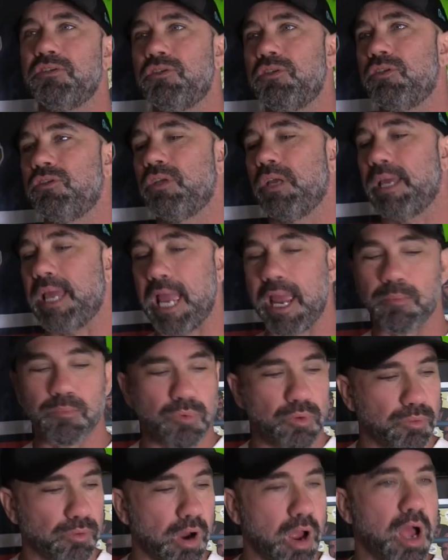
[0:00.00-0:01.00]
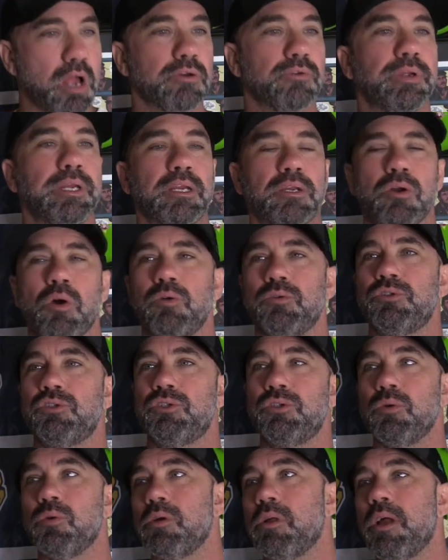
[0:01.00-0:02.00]
is the game where we're honoring Coach
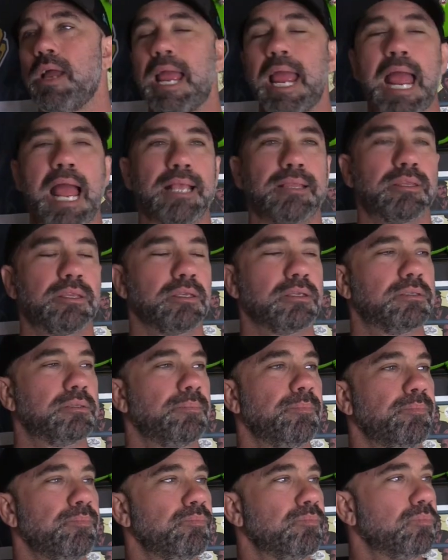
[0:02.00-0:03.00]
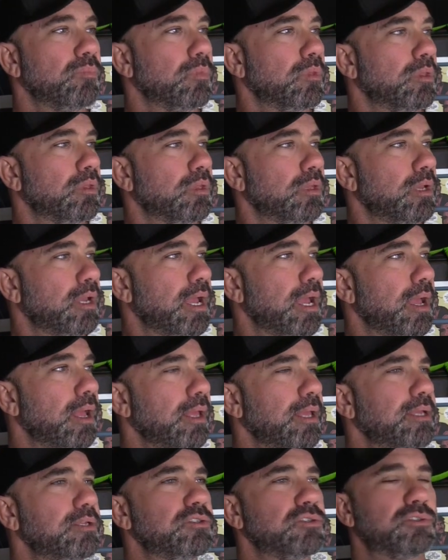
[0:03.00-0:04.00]
Shula at the,
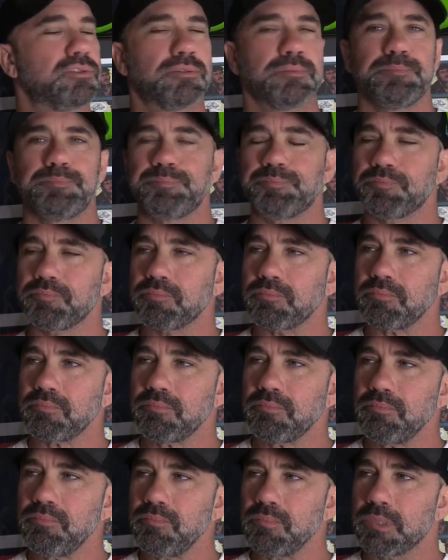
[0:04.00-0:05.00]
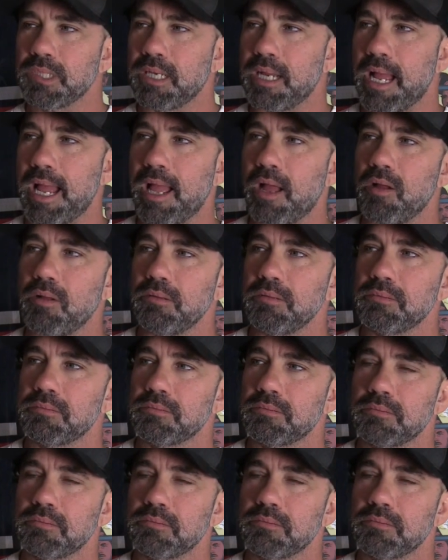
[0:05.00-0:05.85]
is, Kyle?